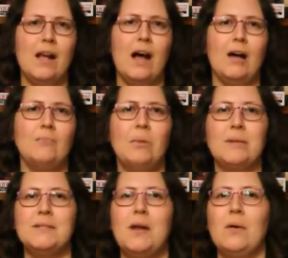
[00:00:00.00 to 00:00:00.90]

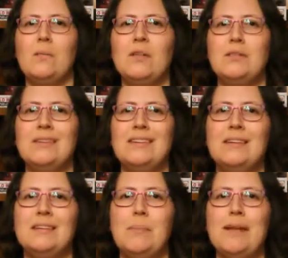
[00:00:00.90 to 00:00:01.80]
Probably start with
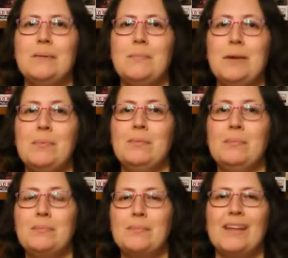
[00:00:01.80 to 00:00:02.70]
Independent People
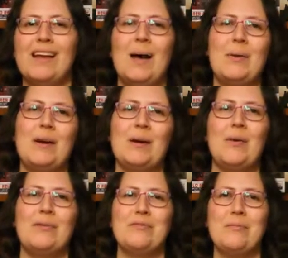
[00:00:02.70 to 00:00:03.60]
and go
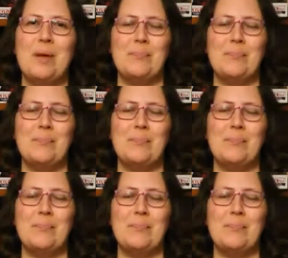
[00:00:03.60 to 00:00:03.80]
on from there.